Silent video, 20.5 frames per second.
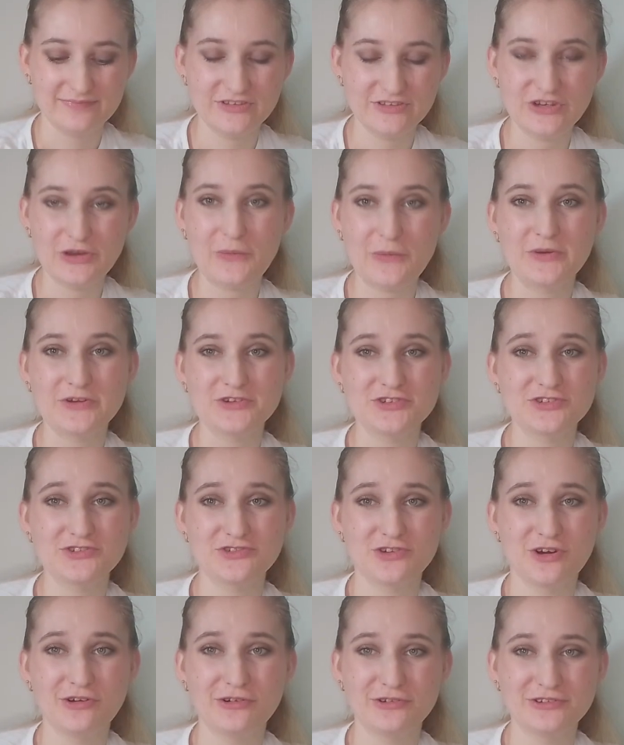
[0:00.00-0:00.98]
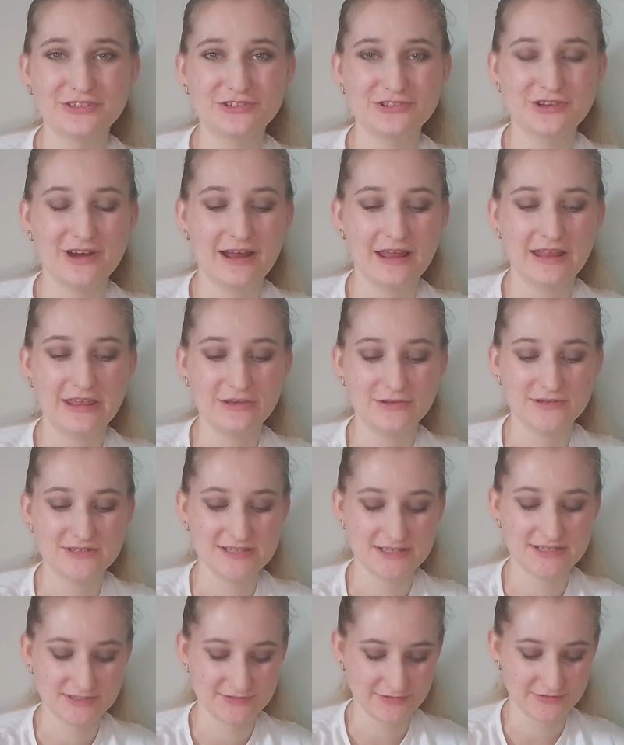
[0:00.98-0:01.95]
don't want to struggle to try and use
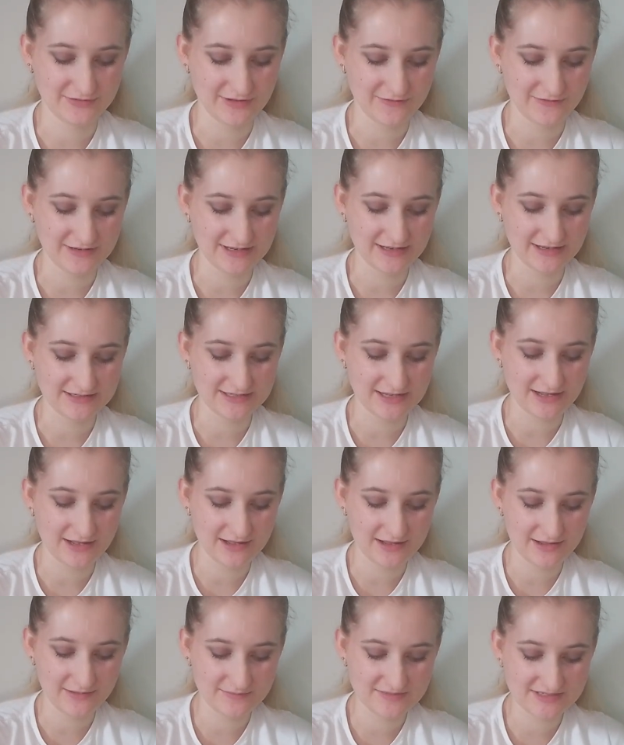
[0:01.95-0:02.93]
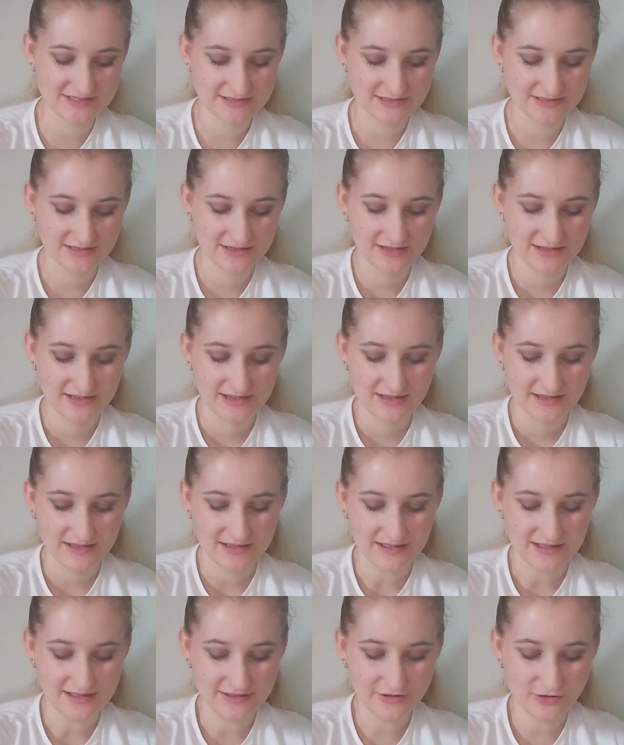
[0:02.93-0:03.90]
this for 50 times.
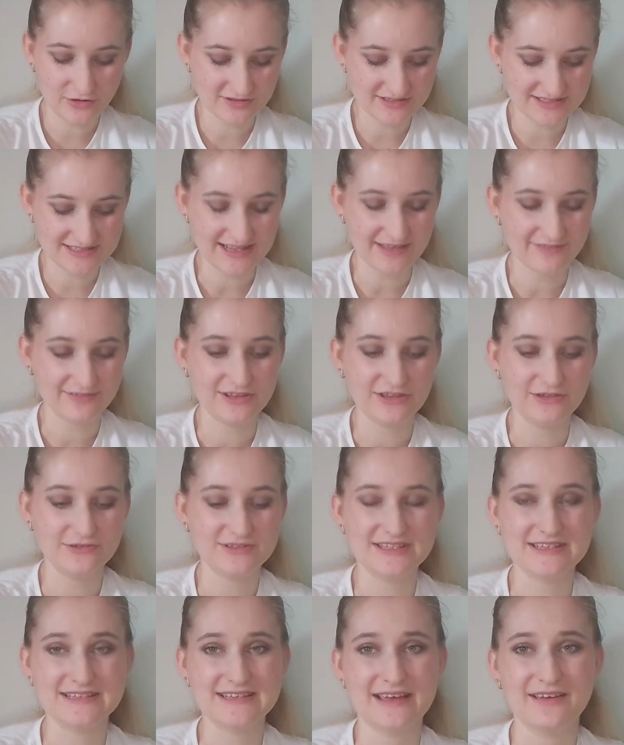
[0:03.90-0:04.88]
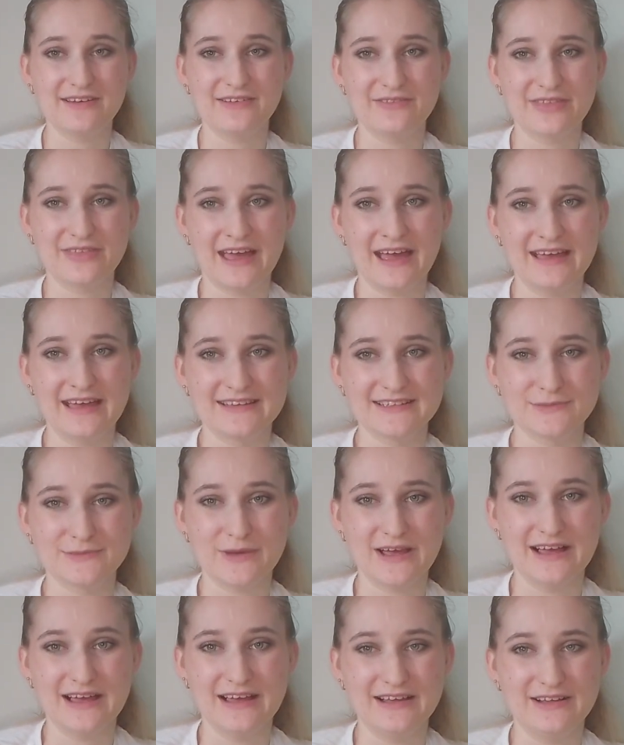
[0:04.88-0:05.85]
I got 7 uses out of that as
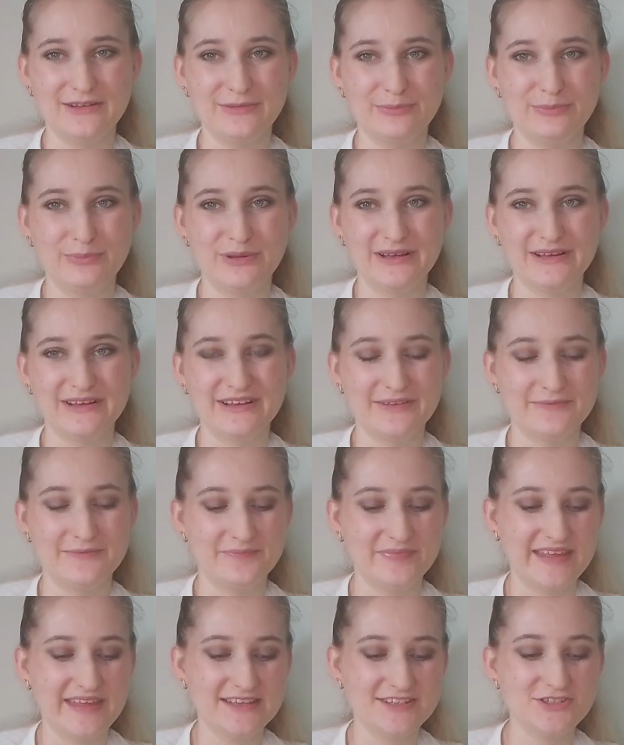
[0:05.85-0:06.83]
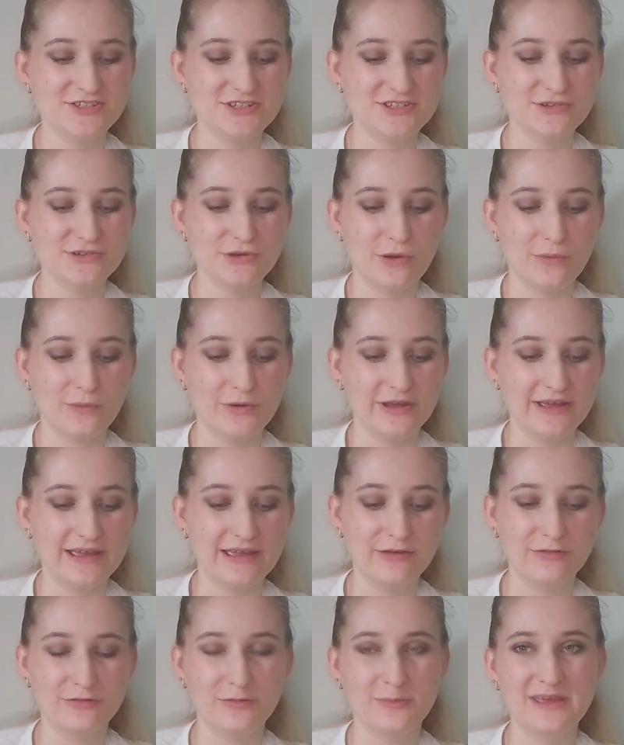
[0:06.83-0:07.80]
well, but it's just not
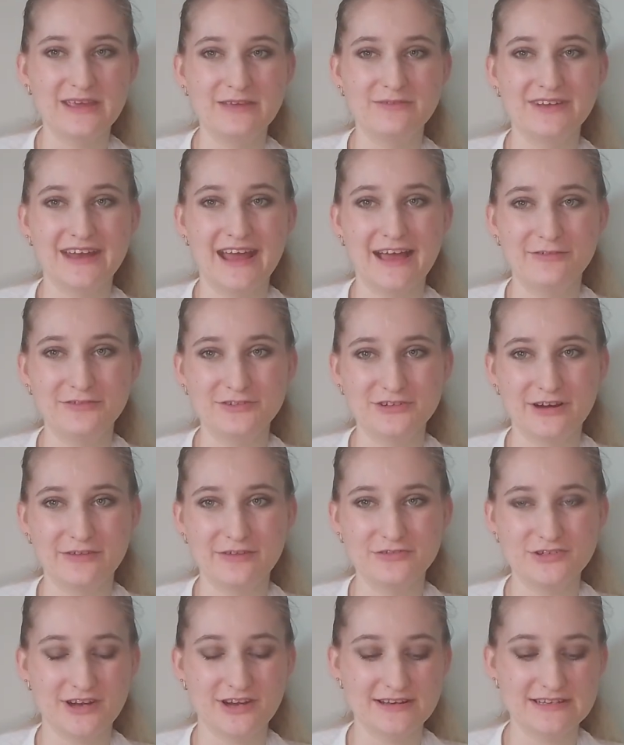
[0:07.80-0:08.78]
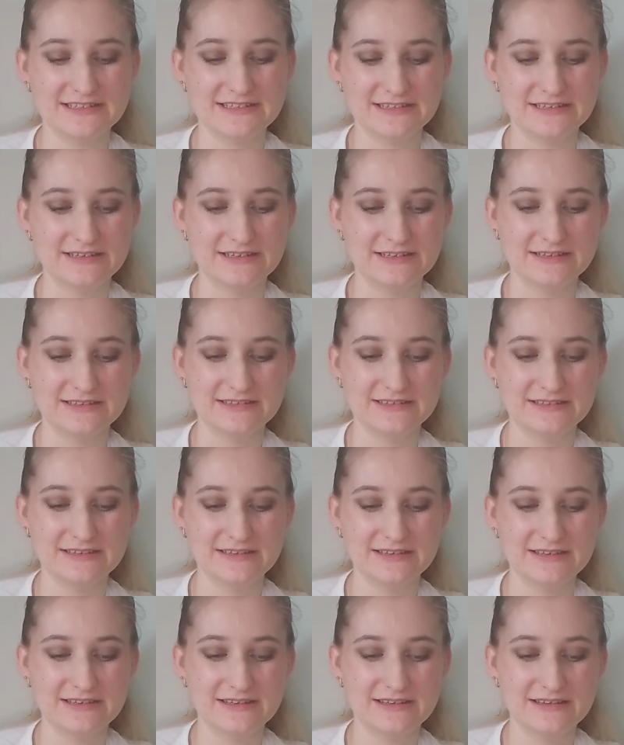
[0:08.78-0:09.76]
working for me even after I've tried to
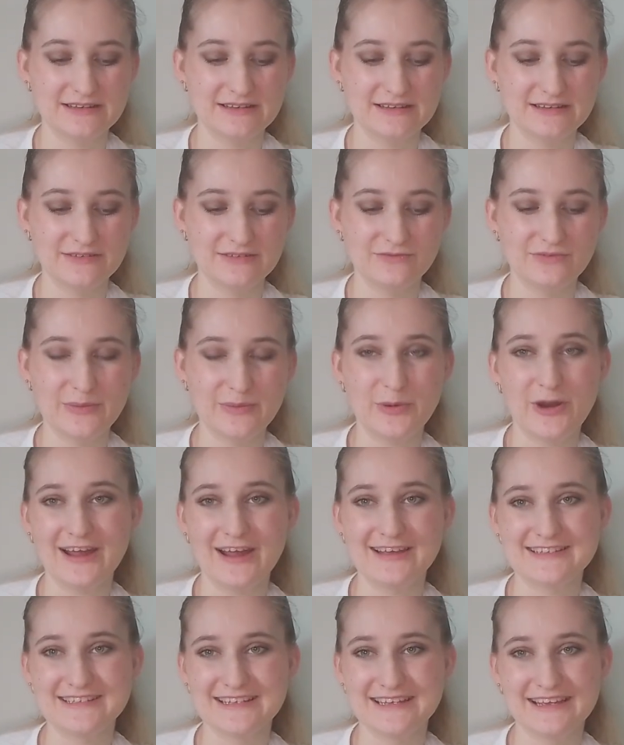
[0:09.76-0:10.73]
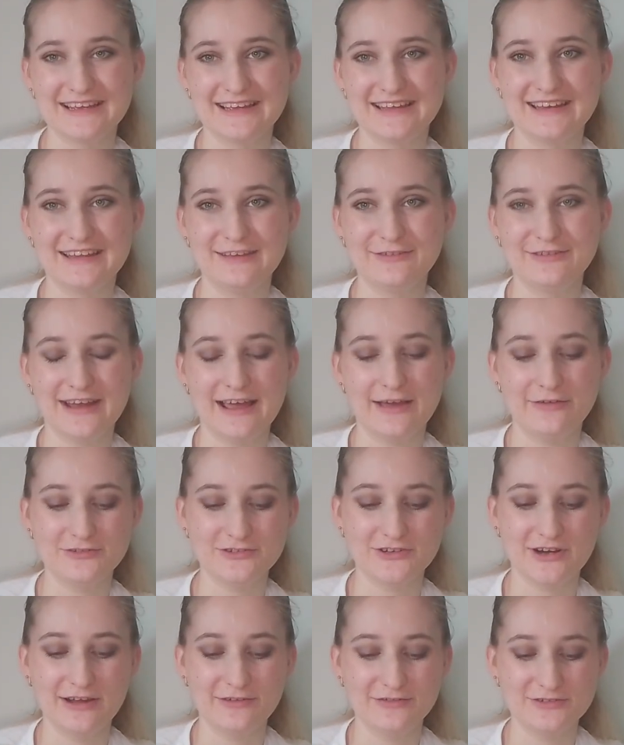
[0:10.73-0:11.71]
repress it and even
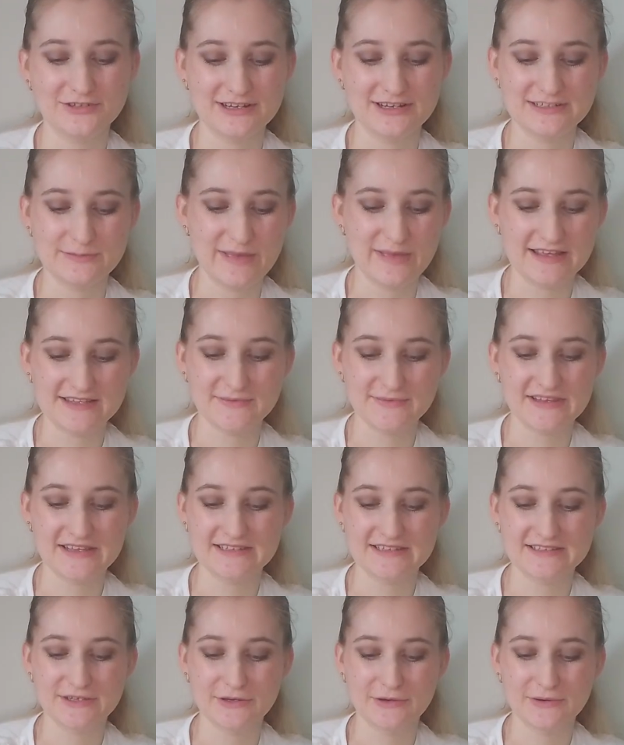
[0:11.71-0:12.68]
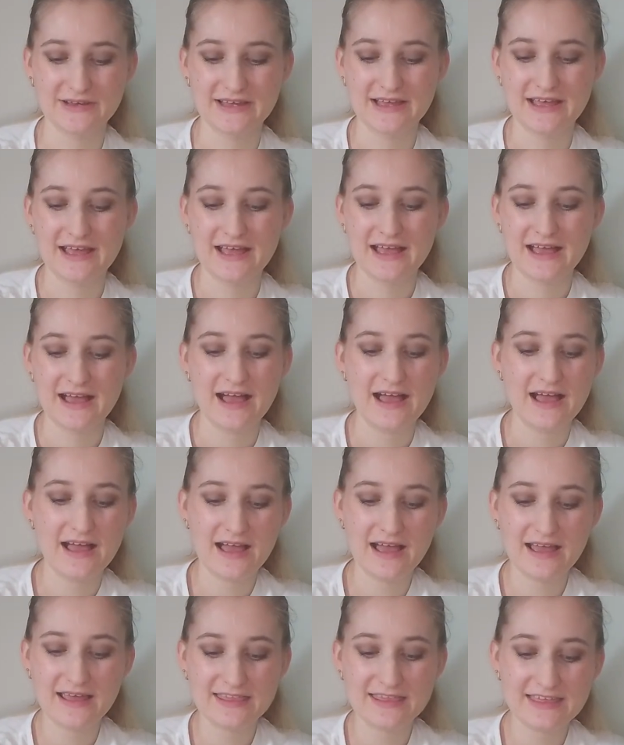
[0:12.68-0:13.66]
after I've tried to mess with it, so
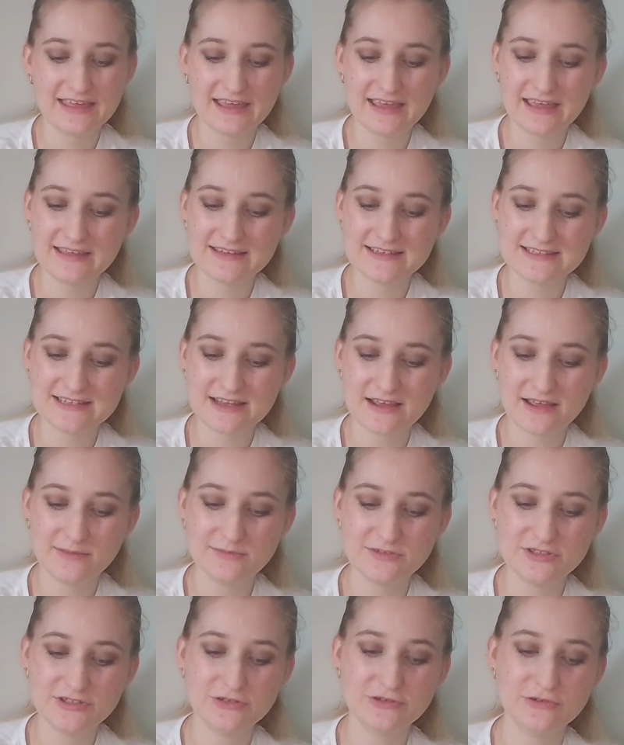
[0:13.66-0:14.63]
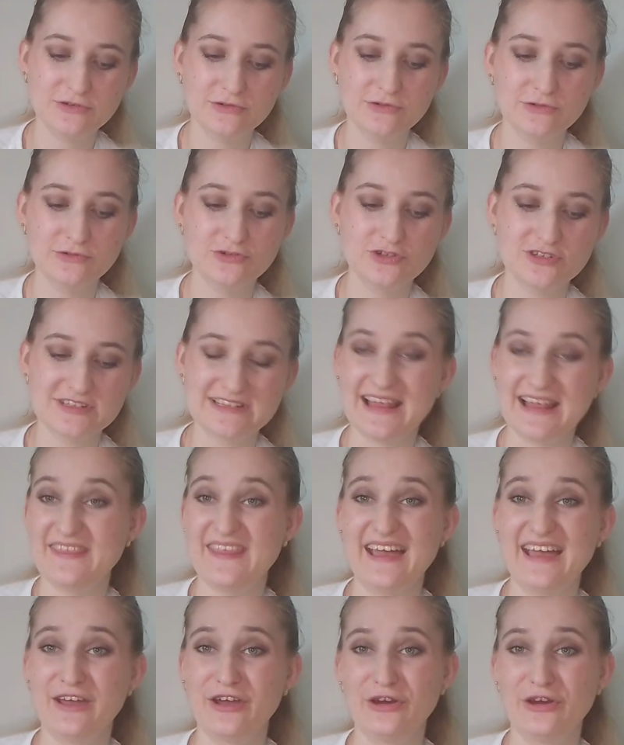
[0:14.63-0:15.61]
I think it's time to just let
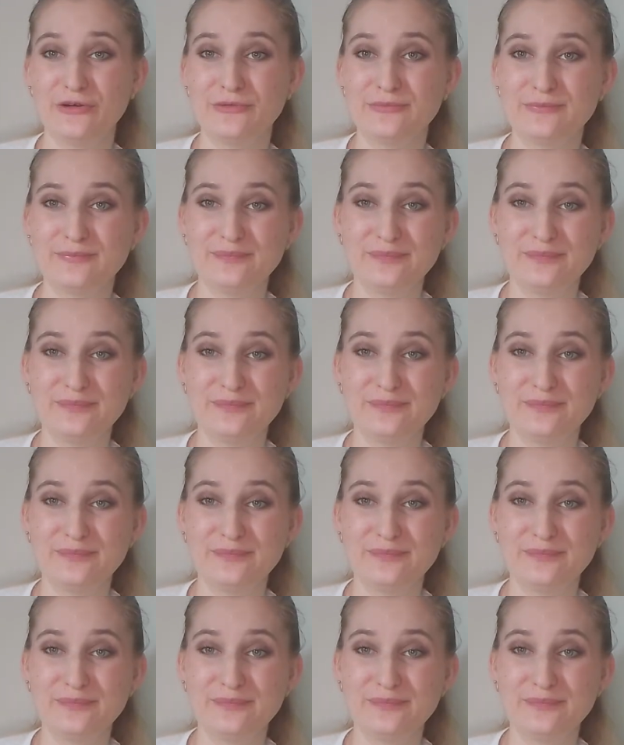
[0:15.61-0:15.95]
that go.